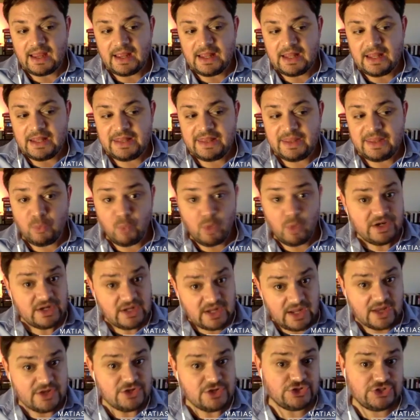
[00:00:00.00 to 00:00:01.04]
The one
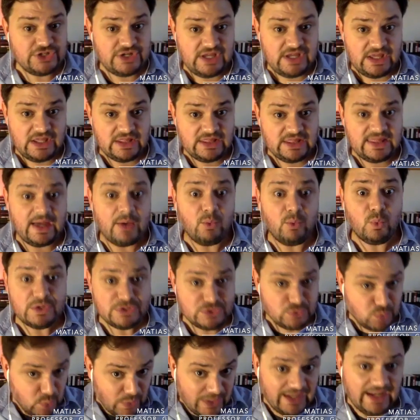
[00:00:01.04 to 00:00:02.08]
country that was
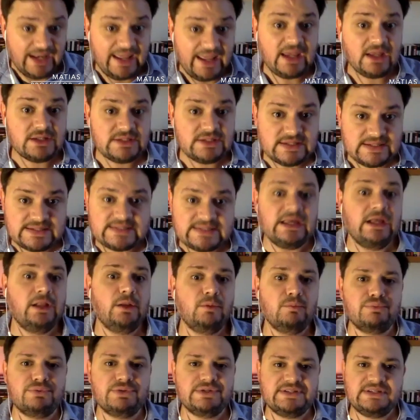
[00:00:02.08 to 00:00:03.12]
willing to sell
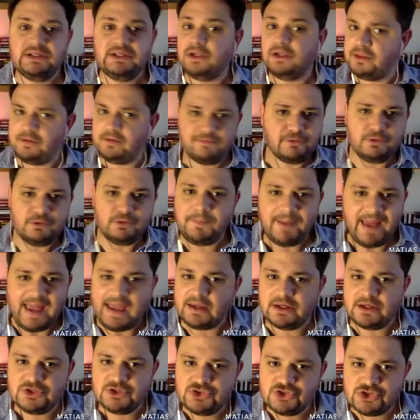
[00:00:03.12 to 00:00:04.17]
Brazil the full
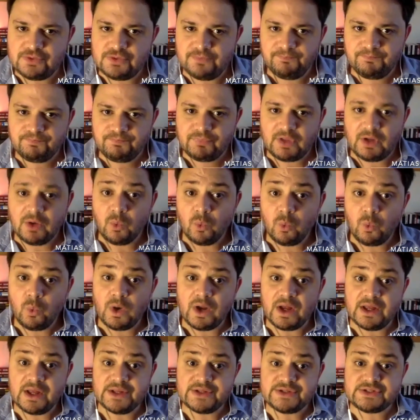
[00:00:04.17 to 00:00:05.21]
package
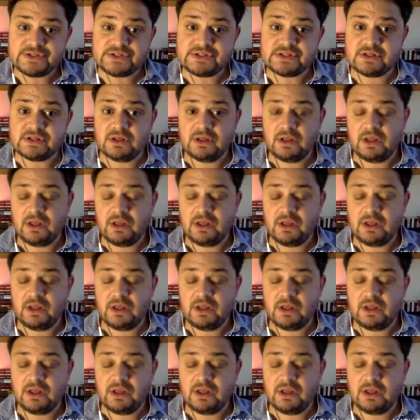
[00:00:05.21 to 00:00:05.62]
was